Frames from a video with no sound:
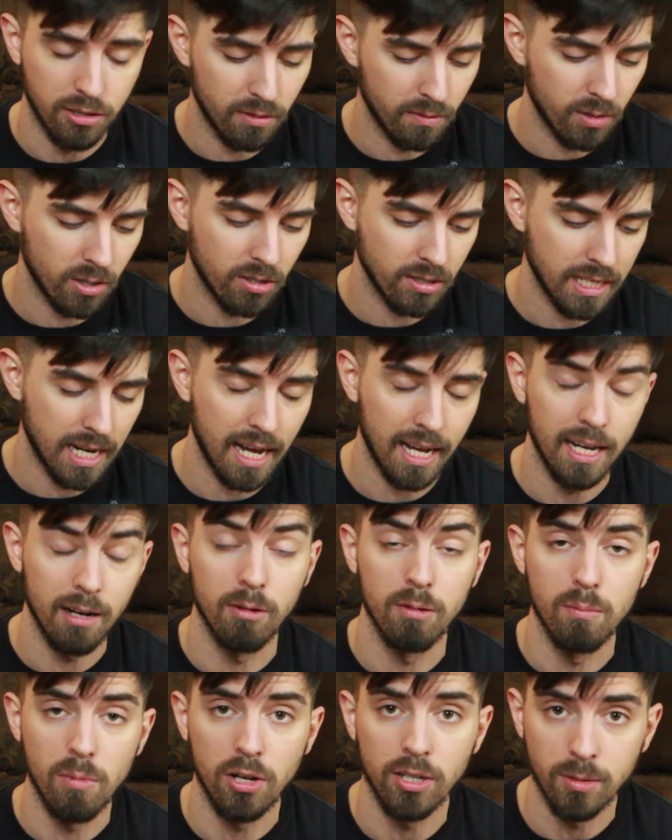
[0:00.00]
So if you're attacking
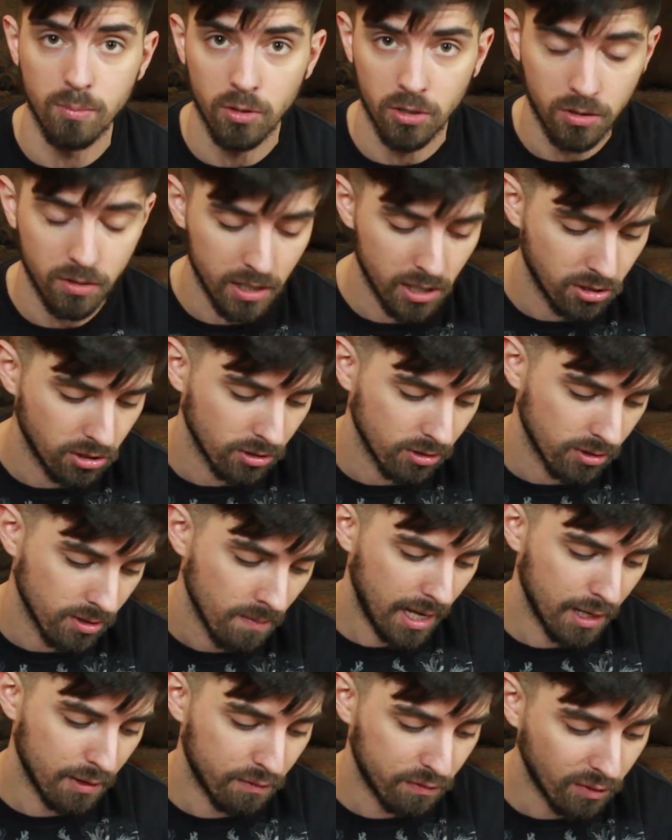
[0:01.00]
with multiple creatures
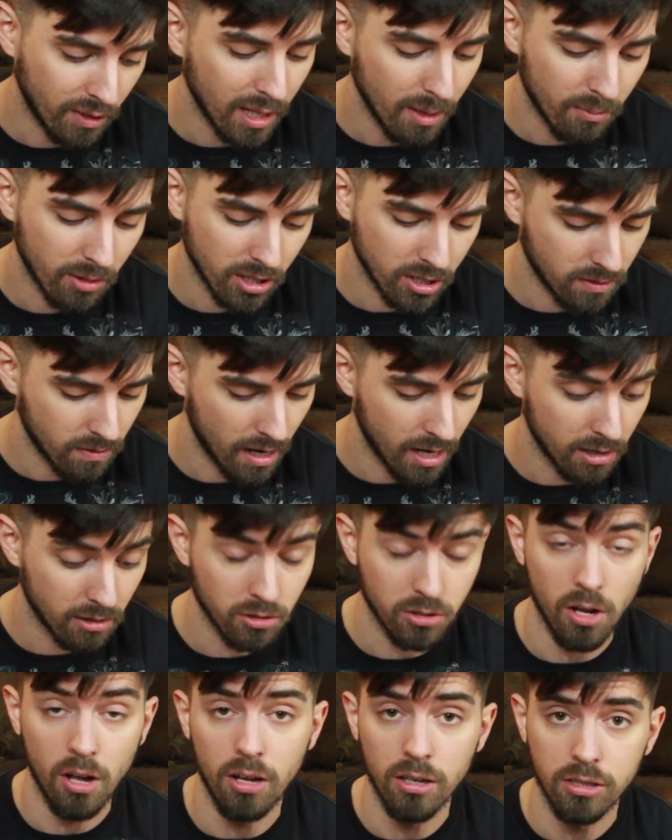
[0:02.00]
and Flame Rush Rider
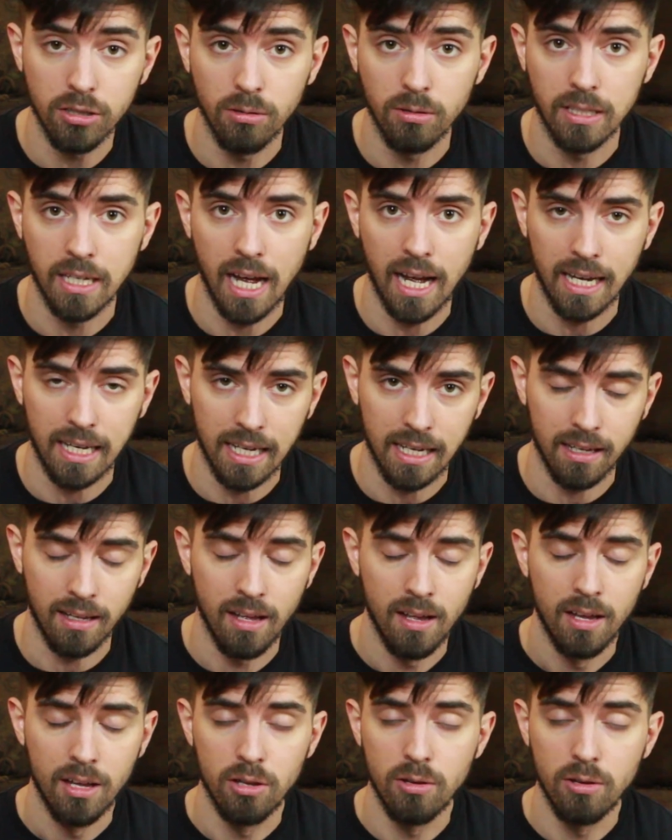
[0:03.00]
is also attacking,